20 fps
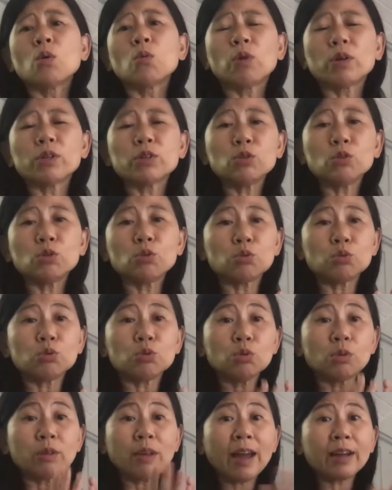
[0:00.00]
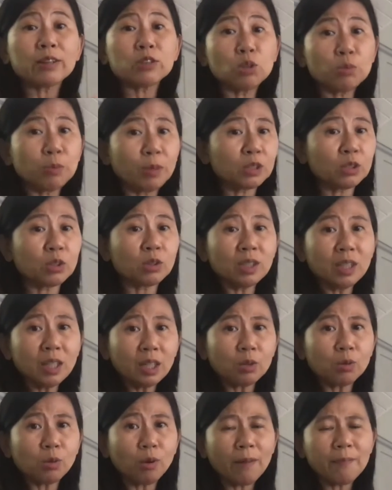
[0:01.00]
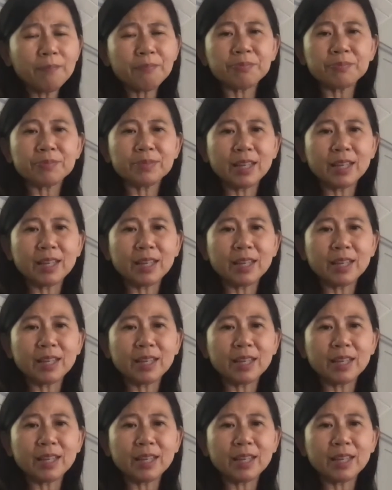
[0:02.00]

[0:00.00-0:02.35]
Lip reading: when you add too much liquid,